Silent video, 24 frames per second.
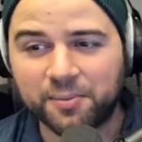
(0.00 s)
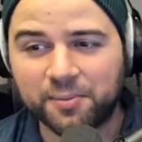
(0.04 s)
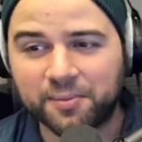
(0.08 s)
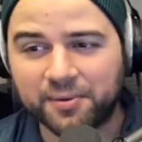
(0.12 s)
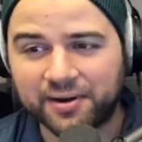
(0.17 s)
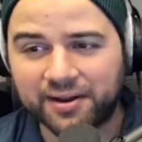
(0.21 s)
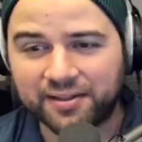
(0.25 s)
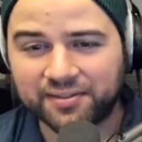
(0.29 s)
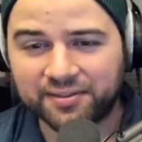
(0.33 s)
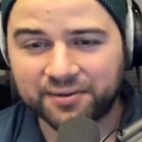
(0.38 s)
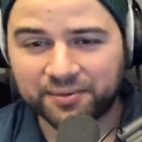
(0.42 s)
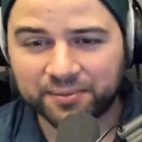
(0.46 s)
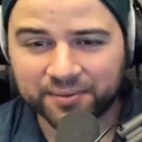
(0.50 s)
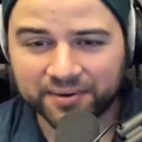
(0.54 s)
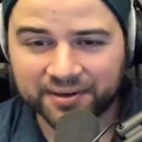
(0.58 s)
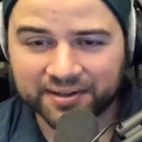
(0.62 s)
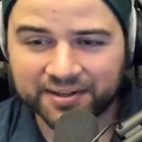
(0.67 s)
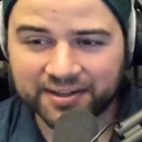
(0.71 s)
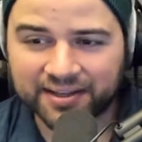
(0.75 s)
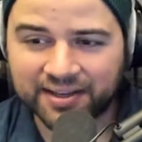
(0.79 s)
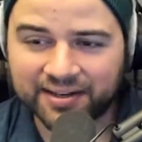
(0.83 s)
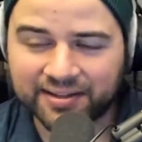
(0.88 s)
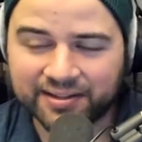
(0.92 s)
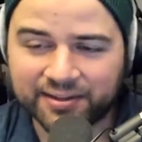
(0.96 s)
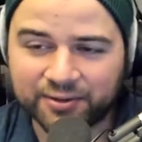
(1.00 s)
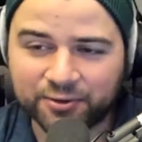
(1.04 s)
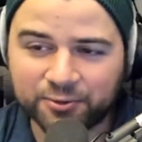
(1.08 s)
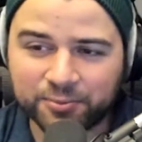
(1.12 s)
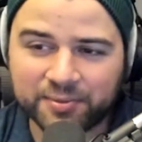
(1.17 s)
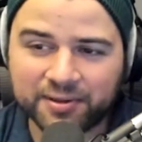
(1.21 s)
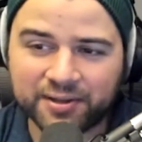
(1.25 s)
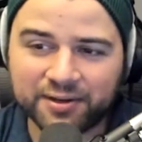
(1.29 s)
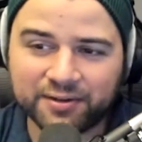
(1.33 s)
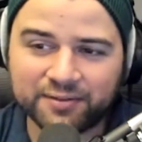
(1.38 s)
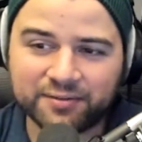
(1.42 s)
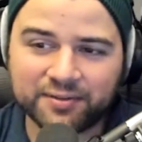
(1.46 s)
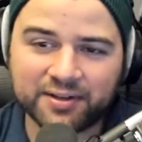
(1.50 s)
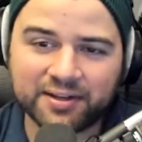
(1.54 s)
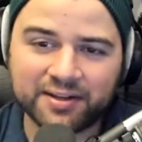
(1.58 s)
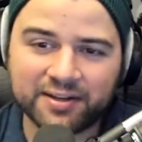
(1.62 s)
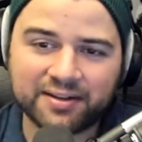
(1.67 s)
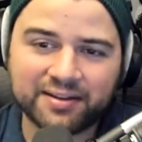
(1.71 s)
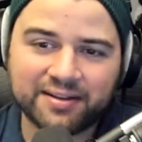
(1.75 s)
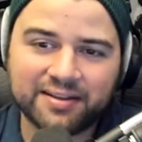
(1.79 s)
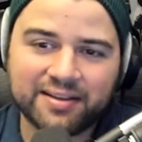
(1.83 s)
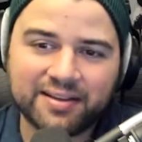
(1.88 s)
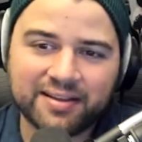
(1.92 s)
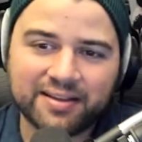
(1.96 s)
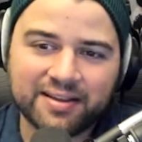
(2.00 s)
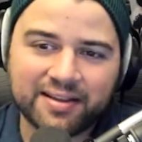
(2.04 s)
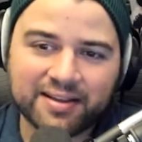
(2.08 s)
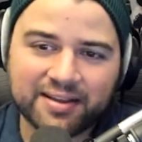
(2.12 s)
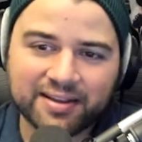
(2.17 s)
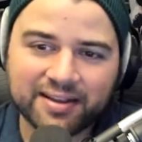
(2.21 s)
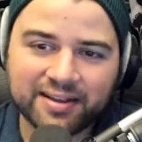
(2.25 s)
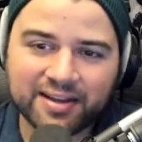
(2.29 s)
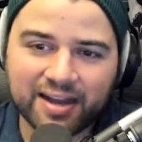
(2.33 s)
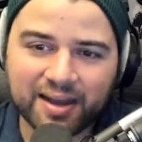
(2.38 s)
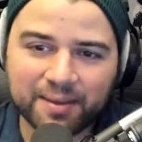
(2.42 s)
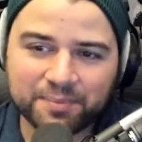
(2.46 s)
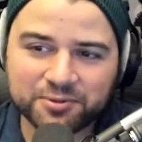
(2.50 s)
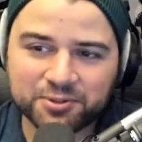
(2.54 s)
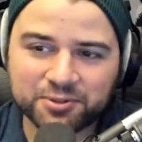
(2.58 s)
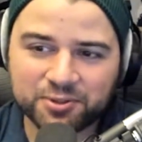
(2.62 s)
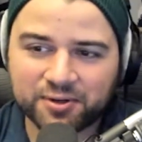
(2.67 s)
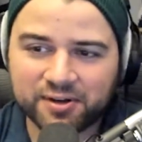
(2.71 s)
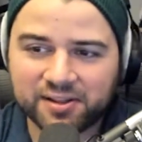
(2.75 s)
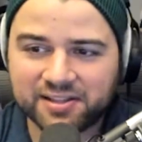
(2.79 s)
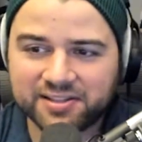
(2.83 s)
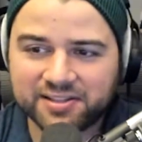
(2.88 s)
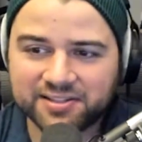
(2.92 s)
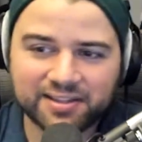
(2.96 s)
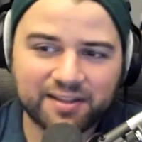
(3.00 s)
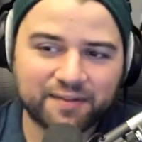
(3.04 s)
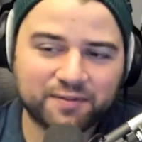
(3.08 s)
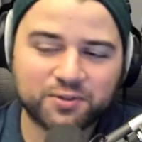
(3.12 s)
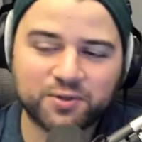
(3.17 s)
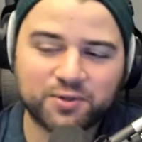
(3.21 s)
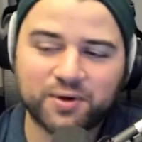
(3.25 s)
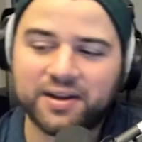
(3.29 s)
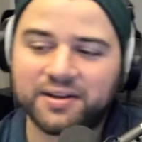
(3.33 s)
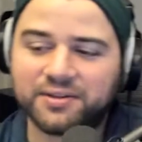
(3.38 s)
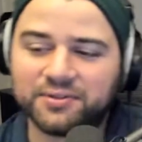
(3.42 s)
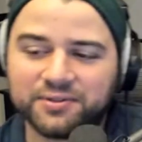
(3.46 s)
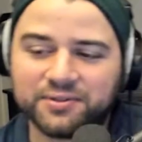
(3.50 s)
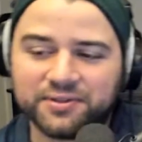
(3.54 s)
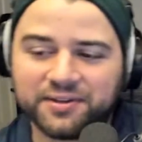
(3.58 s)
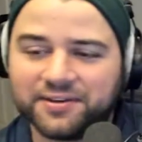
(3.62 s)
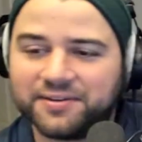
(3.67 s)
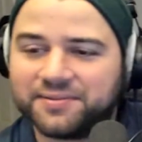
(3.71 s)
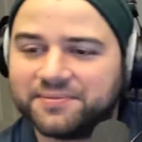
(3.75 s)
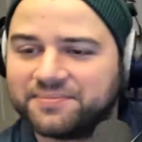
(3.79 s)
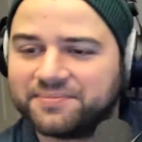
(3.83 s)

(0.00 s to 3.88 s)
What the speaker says: But I think we're going to get a little bit of a cop journalist love triangle here.